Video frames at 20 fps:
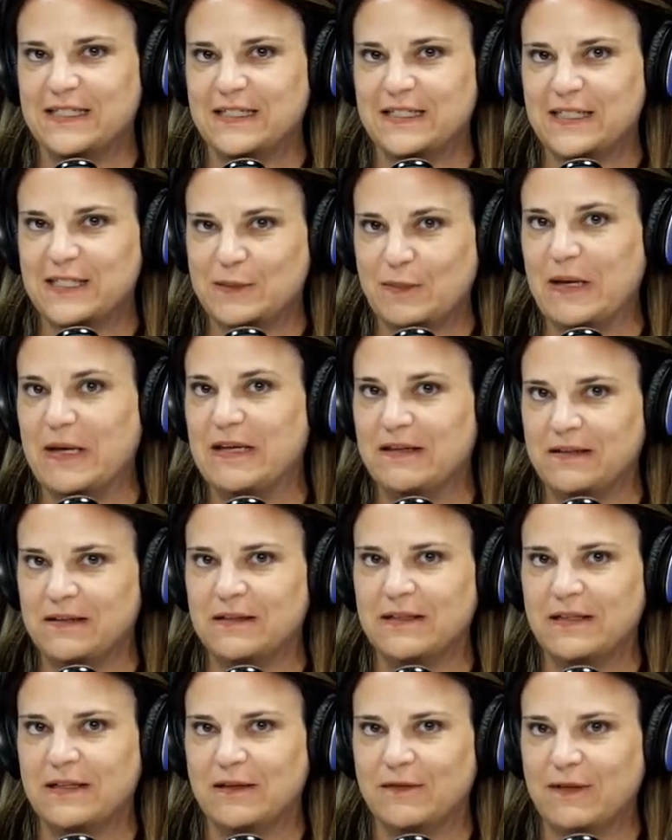spin,
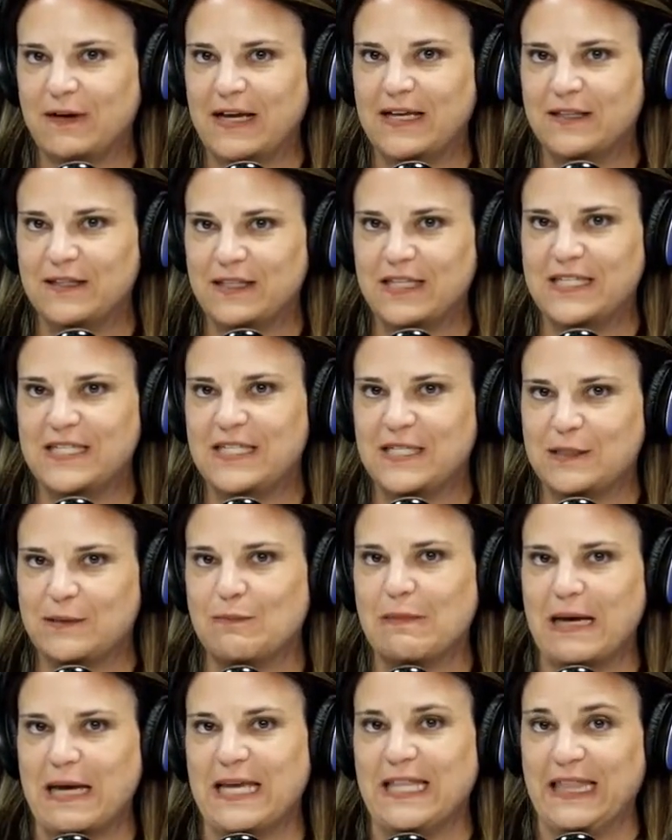right? This is
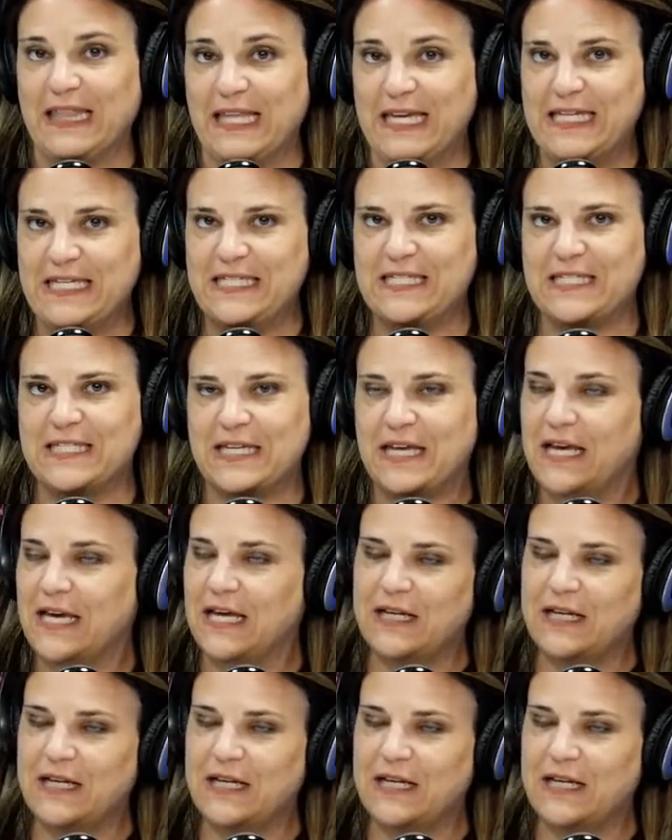my list.